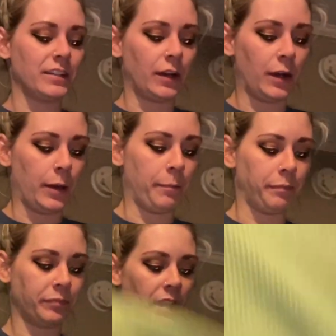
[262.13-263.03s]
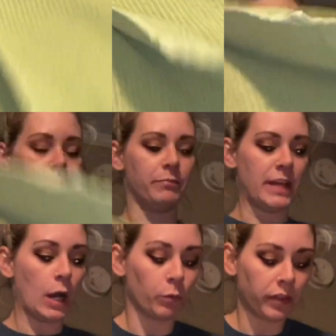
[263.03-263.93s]
I'm
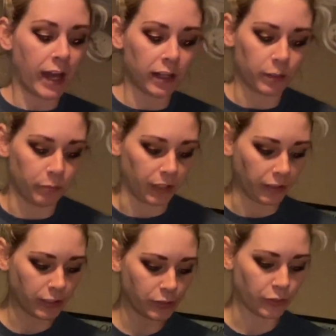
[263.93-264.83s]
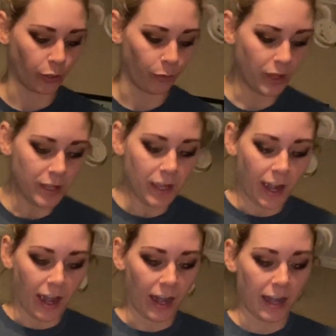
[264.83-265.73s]
down with that completely. So
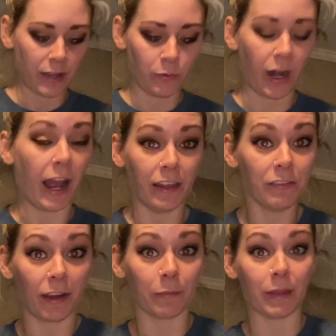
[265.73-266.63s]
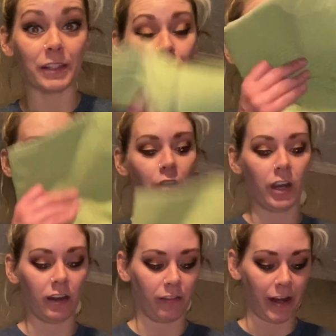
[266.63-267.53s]
I would highly recommend it so
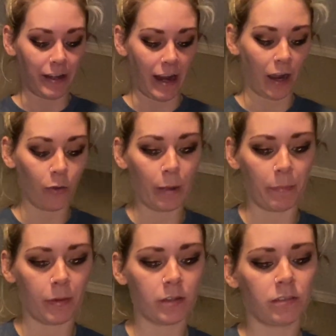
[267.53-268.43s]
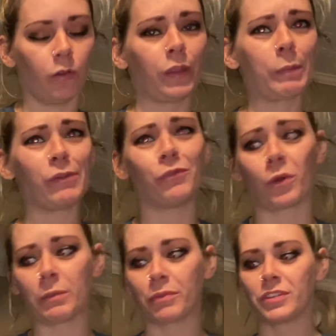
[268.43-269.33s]
far. Right now I'm only about
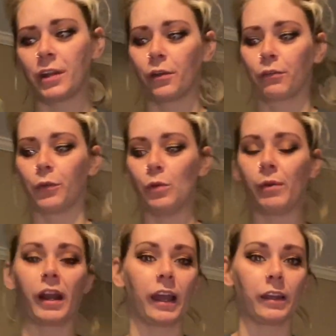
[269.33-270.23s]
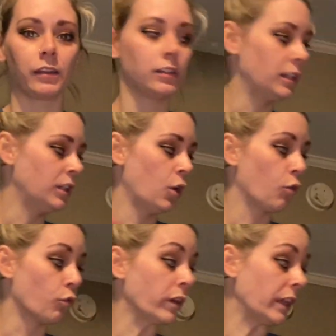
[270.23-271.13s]
40% through, but I
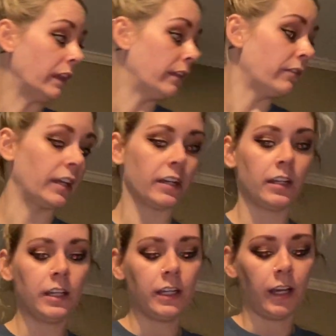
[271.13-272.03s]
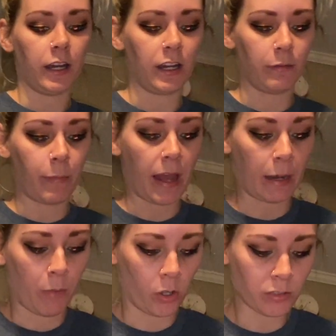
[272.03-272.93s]
really love it. And
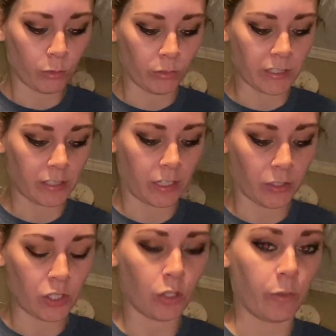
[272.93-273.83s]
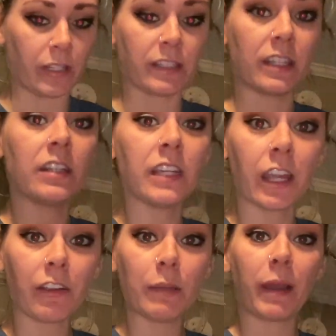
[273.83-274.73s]
I'm also listening to
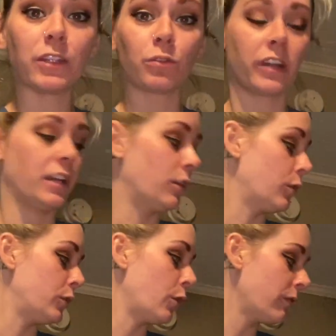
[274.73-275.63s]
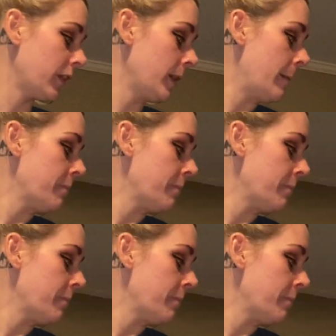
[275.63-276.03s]
Incendiary by Zoraida Cordova.